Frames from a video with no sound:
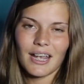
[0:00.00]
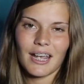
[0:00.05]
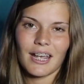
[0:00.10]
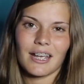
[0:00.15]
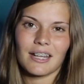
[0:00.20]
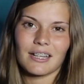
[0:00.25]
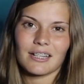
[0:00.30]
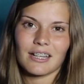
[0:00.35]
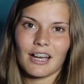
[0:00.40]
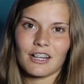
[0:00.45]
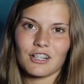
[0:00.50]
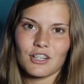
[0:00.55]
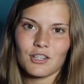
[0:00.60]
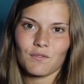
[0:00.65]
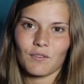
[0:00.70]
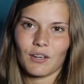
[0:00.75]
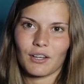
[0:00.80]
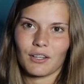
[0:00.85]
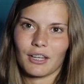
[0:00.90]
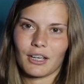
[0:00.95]
And I
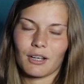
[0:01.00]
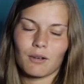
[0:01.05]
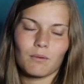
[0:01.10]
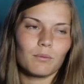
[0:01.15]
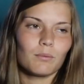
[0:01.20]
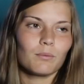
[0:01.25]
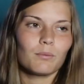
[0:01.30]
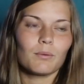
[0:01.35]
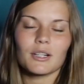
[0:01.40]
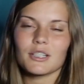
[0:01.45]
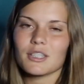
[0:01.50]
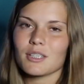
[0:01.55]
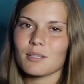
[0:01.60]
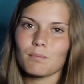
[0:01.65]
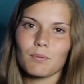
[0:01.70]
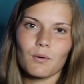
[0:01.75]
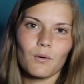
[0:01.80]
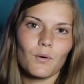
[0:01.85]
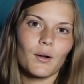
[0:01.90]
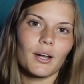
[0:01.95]
just felt like, what's the
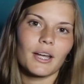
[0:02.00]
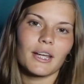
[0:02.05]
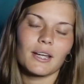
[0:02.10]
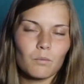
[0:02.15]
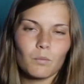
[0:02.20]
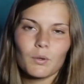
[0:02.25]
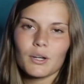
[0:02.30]
point?